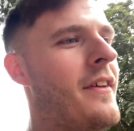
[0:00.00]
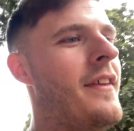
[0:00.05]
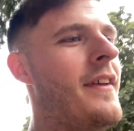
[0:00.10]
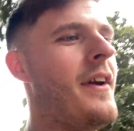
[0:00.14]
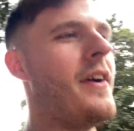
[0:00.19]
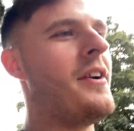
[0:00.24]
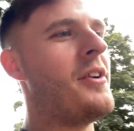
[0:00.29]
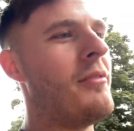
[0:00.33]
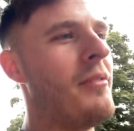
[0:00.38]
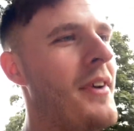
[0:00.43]
the
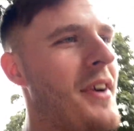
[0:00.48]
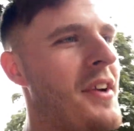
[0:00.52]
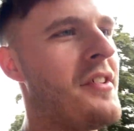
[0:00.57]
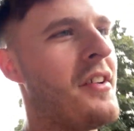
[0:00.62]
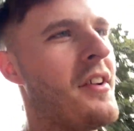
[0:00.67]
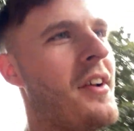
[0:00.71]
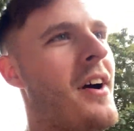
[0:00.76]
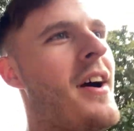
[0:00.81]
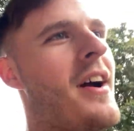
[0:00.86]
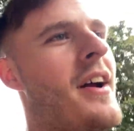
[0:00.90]
only
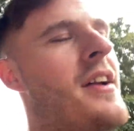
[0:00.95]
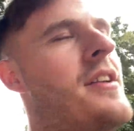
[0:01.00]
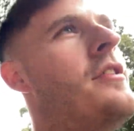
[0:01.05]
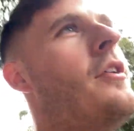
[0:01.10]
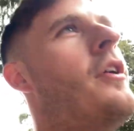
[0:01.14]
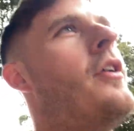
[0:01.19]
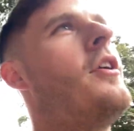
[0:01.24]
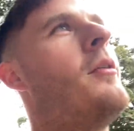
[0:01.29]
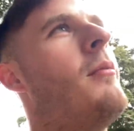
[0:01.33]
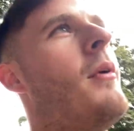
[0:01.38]
reason I
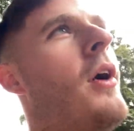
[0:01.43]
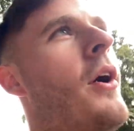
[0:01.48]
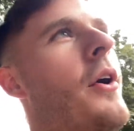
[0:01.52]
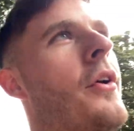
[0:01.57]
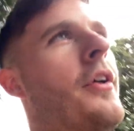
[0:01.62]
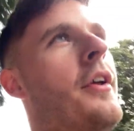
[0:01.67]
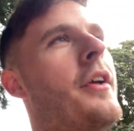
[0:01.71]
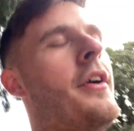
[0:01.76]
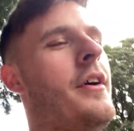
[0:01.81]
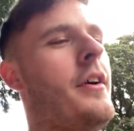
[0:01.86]
don't upload
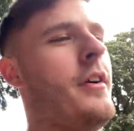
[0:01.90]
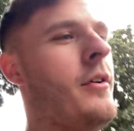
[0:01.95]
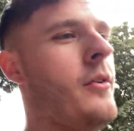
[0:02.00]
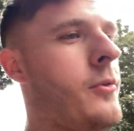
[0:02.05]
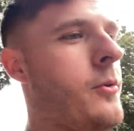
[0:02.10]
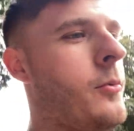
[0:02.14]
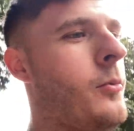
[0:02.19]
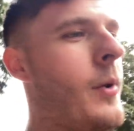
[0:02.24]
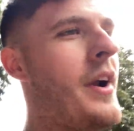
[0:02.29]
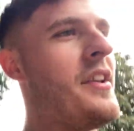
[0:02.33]
on a
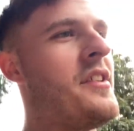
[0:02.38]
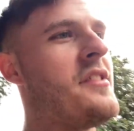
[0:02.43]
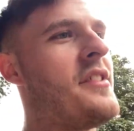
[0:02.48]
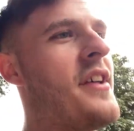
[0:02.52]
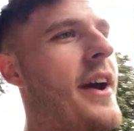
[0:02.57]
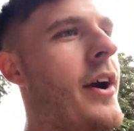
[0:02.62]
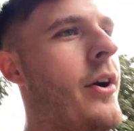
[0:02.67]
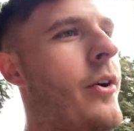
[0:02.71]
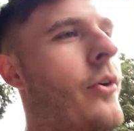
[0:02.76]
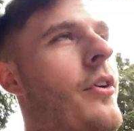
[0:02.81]

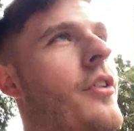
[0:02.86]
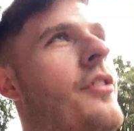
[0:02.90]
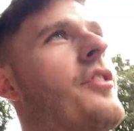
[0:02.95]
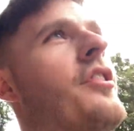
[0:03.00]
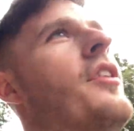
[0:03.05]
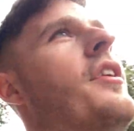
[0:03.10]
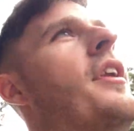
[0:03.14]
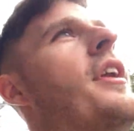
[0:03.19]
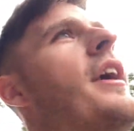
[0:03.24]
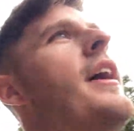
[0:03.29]
Wednesday or a
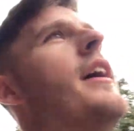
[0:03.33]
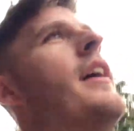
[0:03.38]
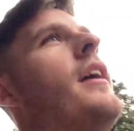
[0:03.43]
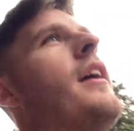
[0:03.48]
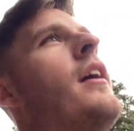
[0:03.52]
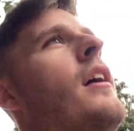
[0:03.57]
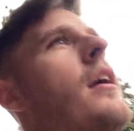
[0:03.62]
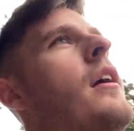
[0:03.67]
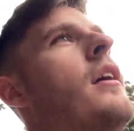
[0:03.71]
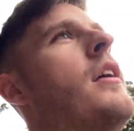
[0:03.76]
Sunday
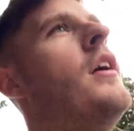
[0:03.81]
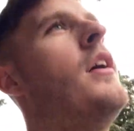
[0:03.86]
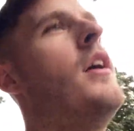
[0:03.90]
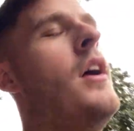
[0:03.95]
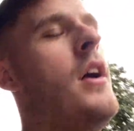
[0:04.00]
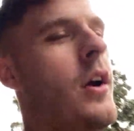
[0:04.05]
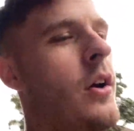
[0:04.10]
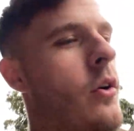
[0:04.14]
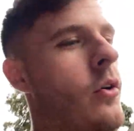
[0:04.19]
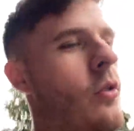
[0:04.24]

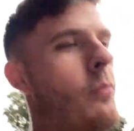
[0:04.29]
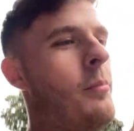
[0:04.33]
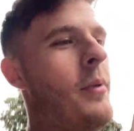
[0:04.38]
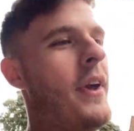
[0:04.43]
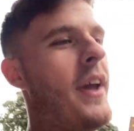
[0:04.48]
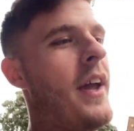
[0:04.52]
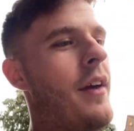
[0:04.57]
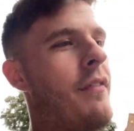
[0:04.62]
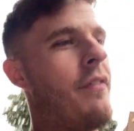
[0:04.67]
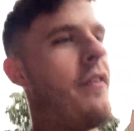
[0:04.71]
would
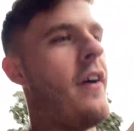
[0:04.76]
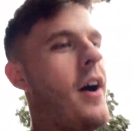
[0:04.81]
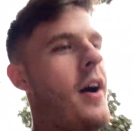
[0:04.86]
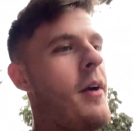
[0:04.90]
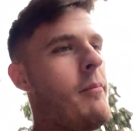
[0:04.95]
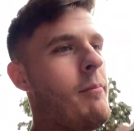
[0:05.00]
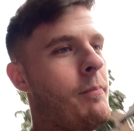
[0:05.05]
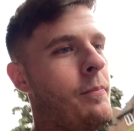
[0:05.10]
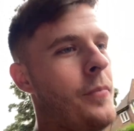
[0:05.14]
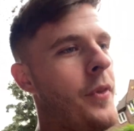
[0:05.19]
be if
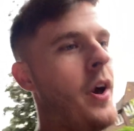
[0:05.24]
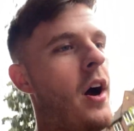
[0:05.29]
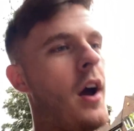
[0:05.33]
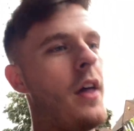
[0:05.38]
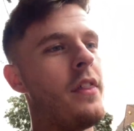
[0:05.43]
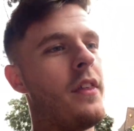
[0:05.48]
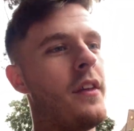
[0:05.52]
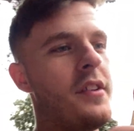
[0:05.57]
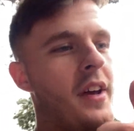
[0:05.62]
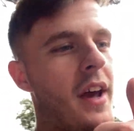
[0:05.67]
I'm
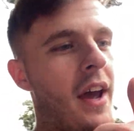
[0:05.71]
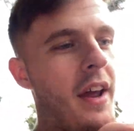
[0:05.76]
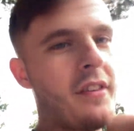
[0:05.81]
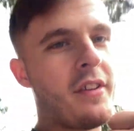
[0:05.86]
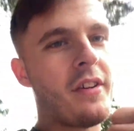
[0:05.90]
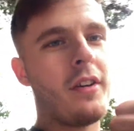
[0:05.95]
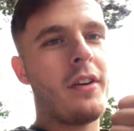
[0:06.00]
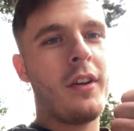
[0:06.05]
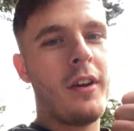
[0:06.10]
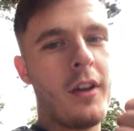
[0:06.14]
either dead
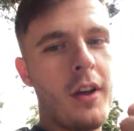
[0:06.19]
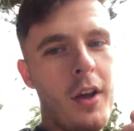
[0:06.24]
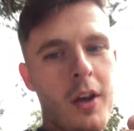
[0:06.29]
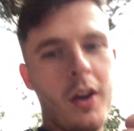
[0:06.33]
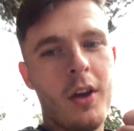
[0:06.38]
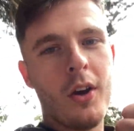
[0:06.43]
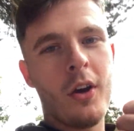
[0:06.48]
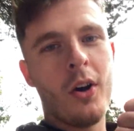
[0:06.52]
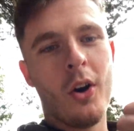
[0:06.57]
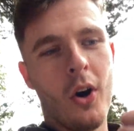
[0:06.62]

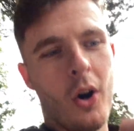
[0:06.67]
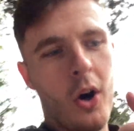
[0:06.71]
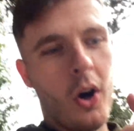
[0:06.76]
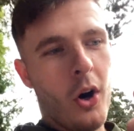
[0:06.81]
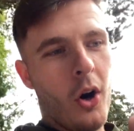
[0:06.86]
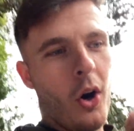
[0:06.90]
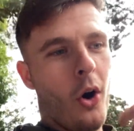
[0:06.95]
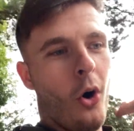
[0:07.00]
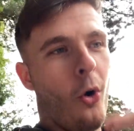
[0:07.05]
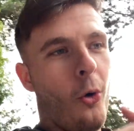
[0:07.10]

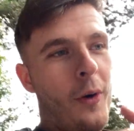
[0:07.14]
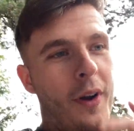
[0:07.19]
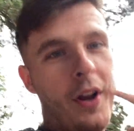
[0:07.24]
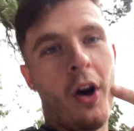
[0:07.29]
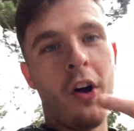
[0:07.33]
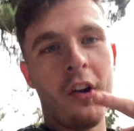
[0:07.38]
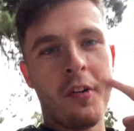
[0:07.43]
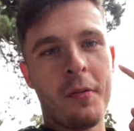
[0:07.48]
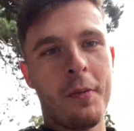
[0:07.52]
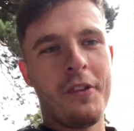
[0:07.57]
or in
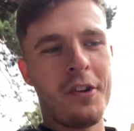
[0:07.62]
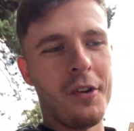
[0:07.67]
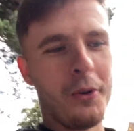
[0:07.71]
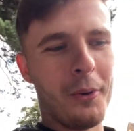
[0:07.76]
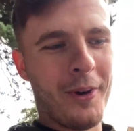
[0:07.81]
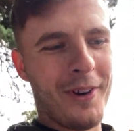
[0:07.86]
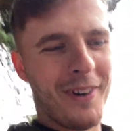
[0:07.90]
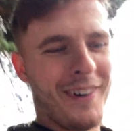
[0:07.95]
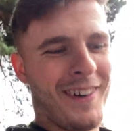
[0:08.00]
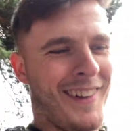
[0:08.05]
hospital.
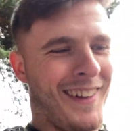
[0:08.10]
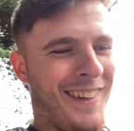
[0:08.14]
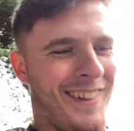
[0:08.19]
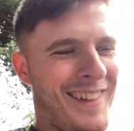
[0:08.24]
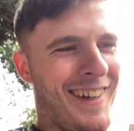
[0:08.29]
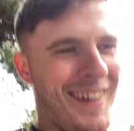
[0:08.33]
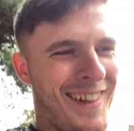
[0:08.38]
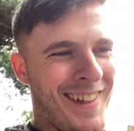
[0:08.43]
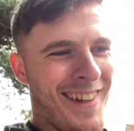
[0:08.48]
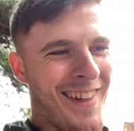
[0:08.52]

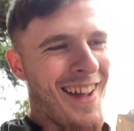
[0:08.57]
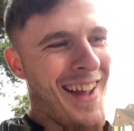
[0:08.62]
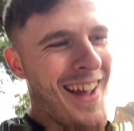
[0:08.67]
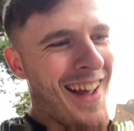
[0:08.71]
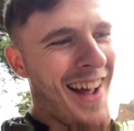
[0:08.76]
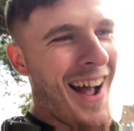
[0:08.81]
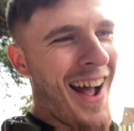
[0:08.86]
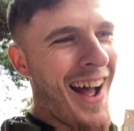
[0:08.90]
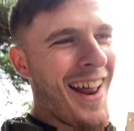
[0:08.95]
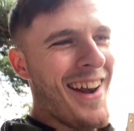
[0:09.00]

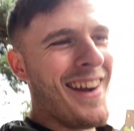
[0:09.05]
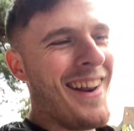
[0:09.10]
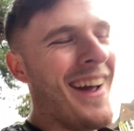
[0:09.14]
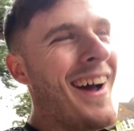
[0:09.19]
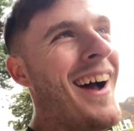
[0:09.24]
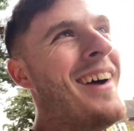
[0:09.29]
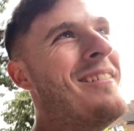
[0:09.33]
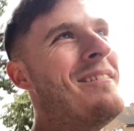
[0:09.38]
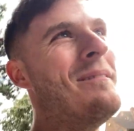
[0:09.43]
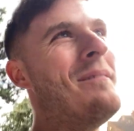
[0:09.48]
And
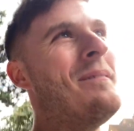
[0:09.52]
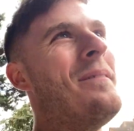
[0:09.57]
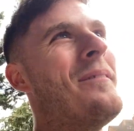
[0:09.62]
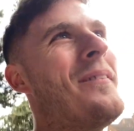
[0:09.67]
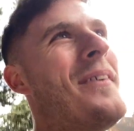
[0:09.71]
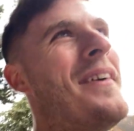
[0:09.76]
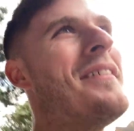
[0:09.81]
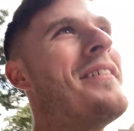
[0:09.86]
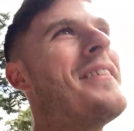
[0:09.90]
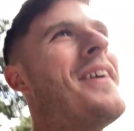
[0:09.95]
um,
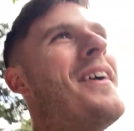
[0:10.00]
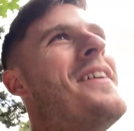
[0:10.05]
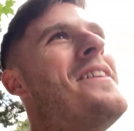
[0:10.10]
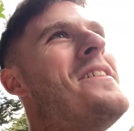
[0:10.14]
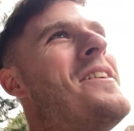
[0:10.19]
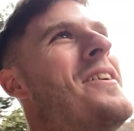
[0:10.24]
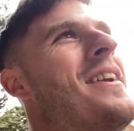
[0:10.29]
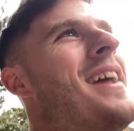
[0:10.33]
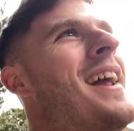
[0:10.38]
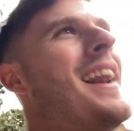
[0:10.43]
we've got
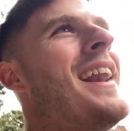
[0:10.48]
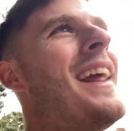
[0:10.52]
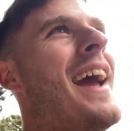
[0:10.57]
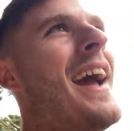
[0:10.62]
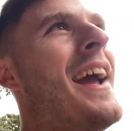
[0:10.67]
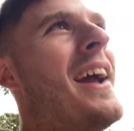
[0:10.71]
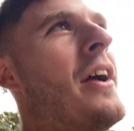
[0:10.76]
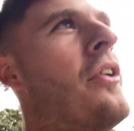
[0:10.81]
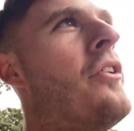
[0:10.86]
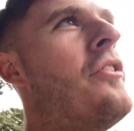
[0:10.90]
to nearly
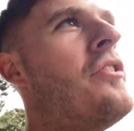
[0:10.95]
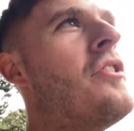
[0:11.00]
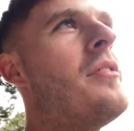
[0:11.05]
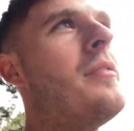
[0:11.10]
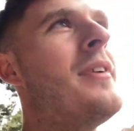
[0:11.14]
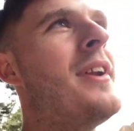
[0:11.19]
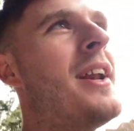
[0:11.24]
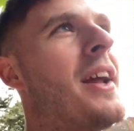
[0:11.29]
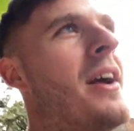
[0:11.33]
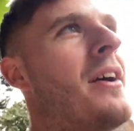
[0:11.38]
eight hundred
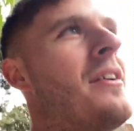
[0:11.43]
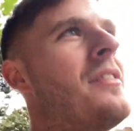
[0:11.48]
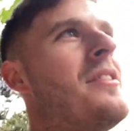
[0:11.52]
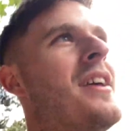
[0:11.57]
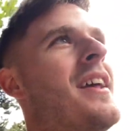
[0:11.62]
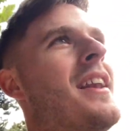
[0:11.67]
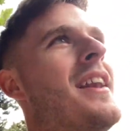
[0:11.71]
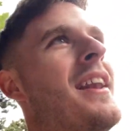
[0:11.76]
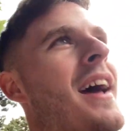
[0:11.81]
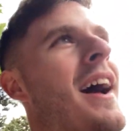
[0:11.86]
videos
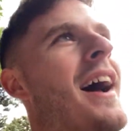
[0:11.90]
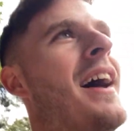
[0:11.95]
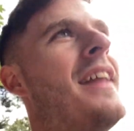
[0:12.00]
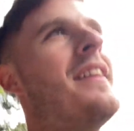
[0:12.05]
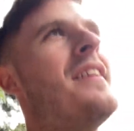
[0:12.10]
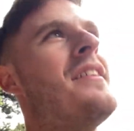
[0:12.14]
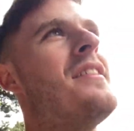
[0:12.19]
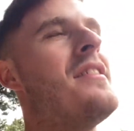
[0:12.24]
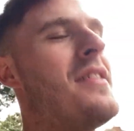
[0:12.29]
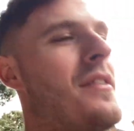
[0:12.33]
in, and
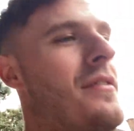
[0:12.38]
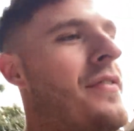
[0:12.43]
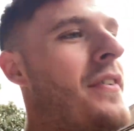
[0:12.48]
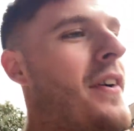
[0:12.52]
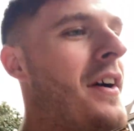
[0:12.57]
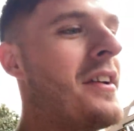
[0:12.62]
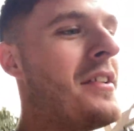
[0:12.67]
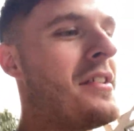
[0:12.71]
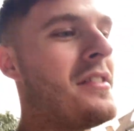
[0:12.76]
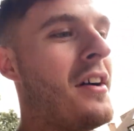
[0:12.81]
this is the
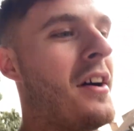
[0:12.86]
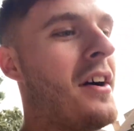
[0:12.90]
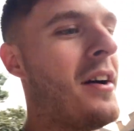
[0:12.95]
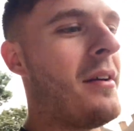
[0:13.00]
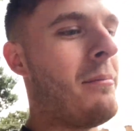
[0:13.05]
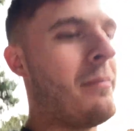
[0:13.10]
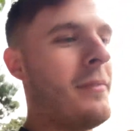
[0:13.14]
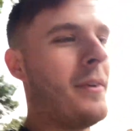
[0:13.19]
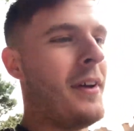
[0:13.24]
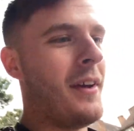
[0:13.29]
first
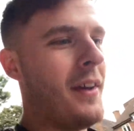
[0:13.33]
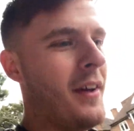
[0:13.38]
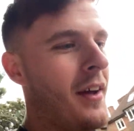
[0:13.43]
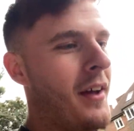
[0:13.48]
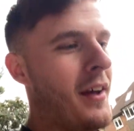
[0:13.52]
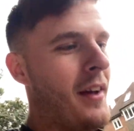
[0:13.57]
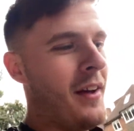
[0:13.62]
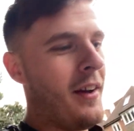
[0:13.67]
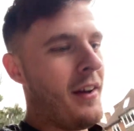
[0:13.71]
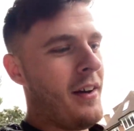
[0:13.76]
time
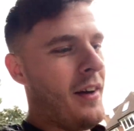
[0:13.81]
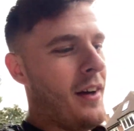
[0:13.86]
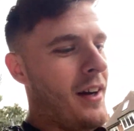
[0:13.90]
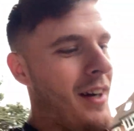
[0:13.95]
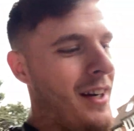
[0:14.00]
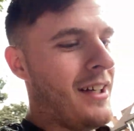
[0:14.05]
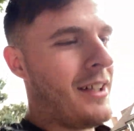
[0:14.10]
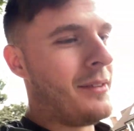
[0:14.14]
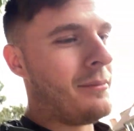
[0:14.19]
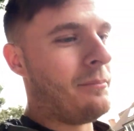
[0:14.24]

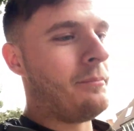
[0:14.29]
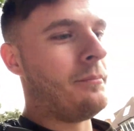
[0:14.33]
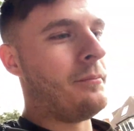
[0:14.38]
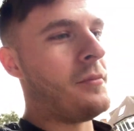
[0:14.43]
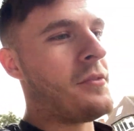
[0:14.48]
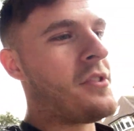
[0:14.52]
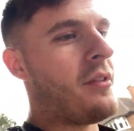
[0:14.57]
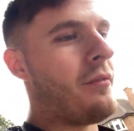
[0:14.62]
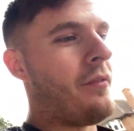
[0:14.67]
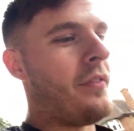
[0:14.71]
um,
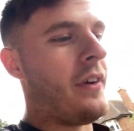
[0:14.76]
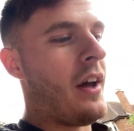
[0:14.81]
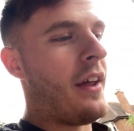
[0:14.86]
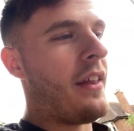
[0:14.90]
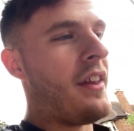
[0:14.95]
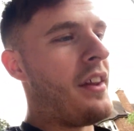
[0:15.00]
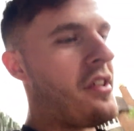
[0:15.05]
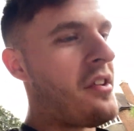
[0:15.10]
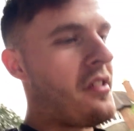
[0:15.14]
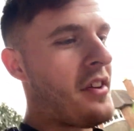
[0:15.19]
something like
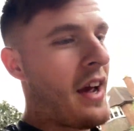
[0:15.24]
this has